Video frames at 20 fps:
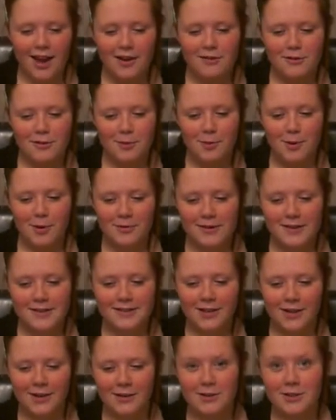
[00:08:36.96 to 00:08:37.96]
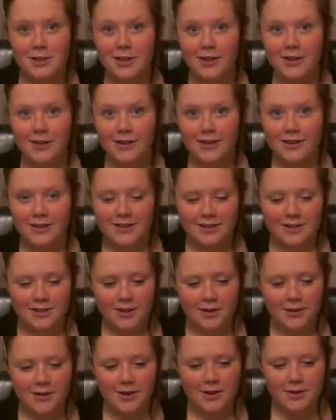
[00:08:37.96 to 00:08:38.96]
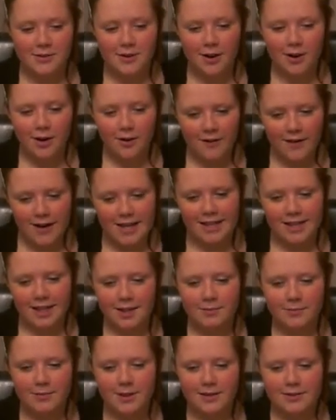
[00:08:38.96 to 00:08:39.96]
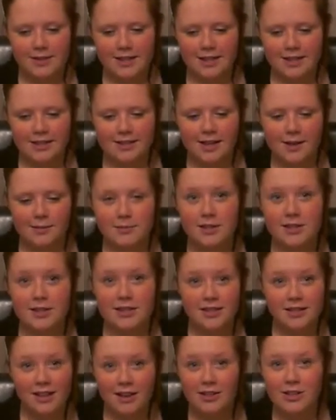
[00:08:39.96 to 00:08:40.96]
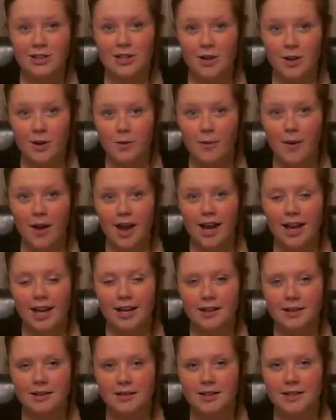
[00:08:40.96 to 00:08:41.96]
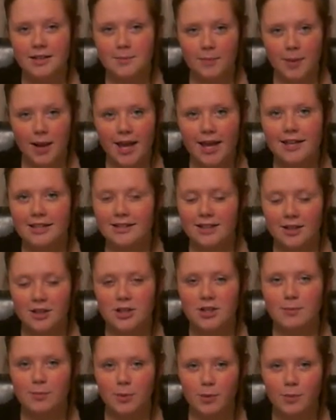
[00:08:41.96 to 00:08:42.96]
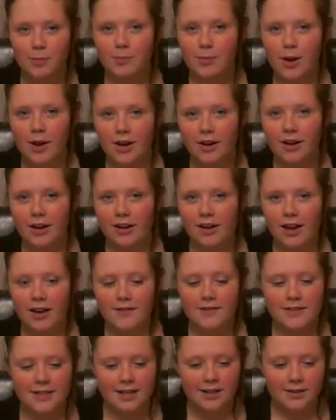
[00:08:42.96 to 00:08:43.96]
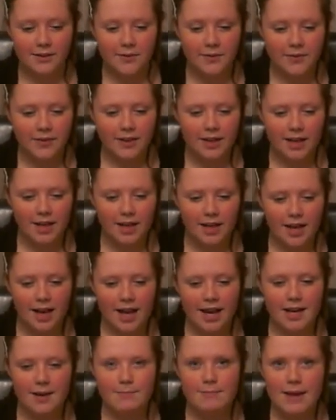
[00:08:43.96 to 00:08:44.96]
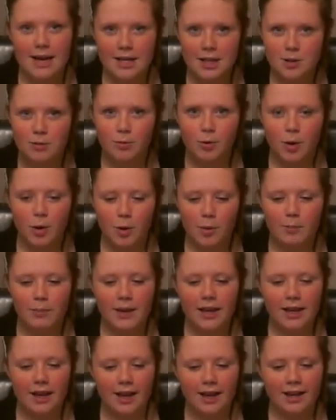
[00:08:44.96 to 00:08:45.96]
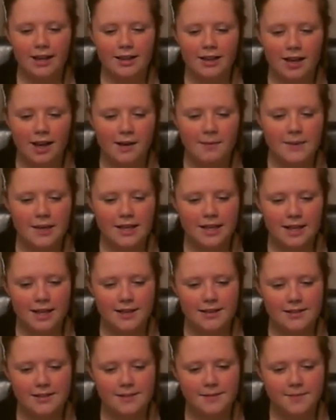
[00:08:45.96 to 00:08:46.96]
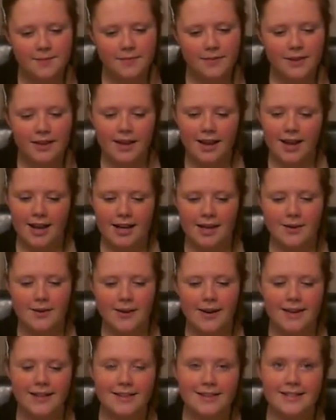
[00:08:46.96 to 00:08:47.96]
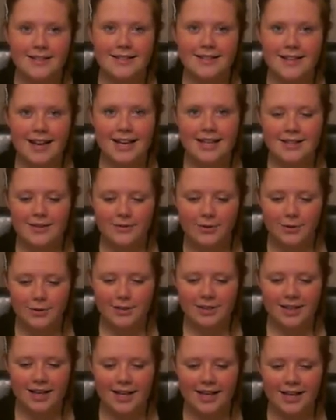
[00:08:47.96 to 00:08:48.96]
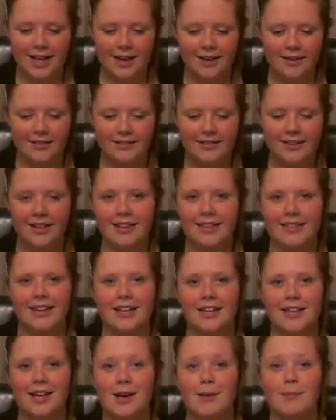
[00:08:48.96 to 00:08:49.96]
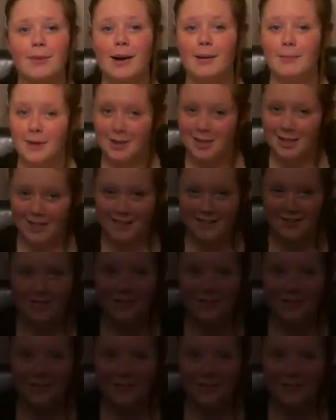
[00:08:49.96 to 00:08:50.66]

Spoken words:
From what we've told you, don't you agree that computing has come such a long way and is playing such an important part in our lives now? And imagine what it would be like in the coming years. Anyway, this is Katie Ford signing out. Thank you, goodbye, much love.